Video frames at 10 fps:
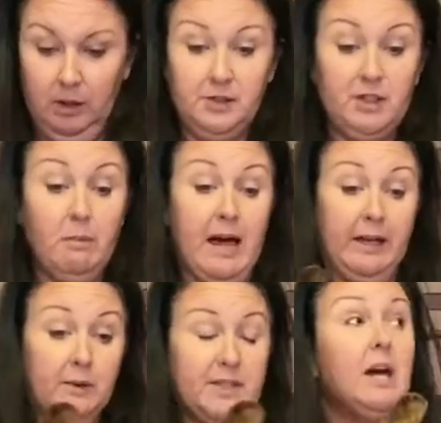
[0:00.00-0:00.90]

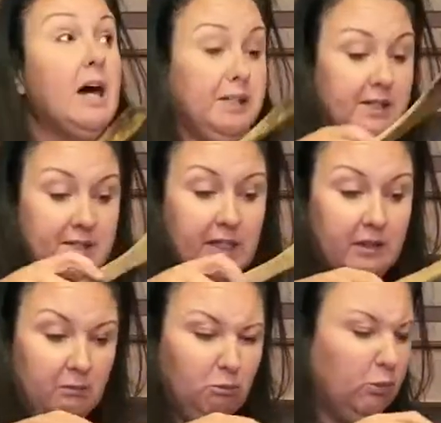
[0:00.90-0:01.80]
tomatoes and onions,
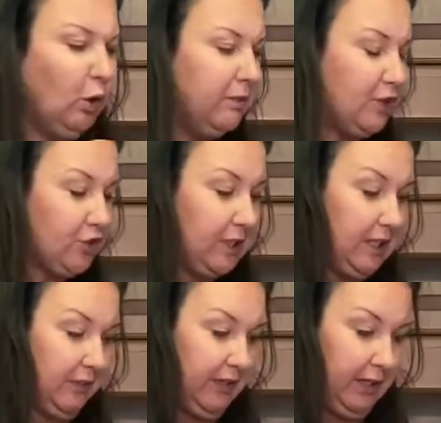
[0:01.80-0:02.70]
and we'll eventually
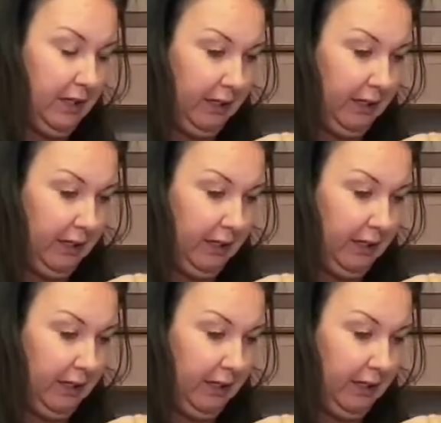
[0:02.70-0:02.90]
get the